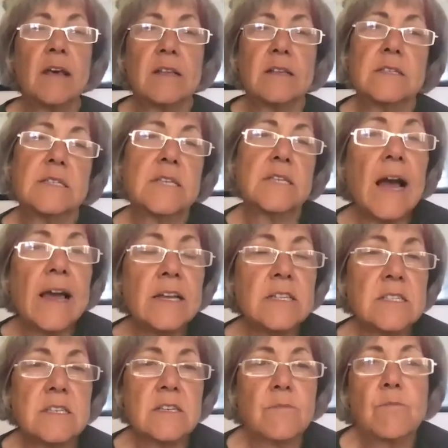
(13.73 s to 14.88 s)

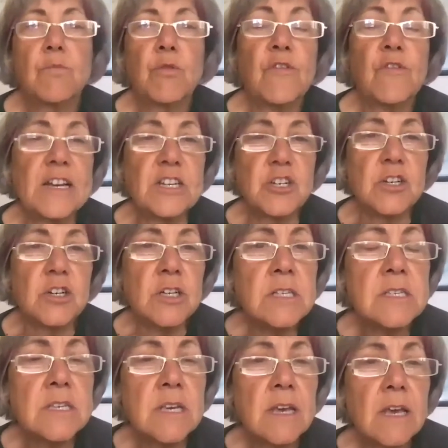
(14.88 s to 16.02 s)
science
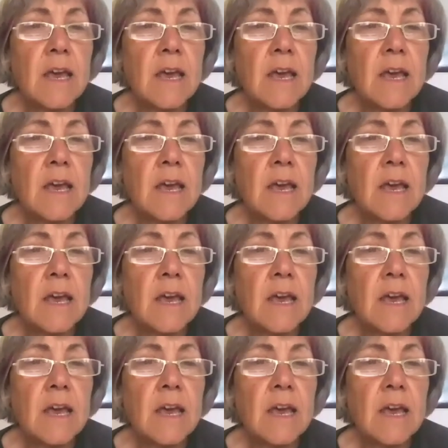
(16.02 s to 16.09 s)
professionals